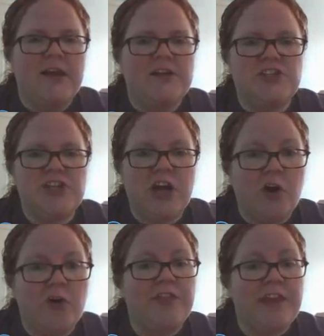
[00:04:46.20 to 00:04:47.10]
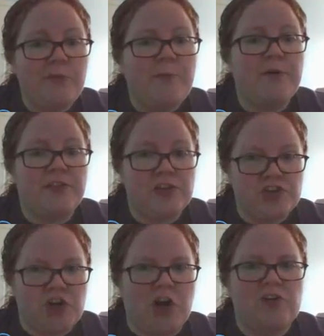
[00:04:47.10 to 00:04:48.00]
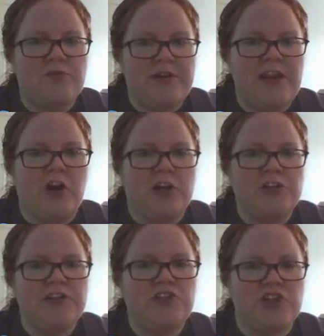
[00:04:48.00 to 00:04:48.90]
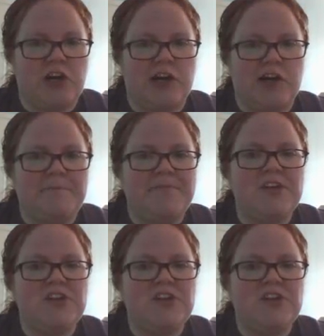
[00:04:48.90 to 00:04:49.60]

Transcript: So then we put the jar ring onto the jar,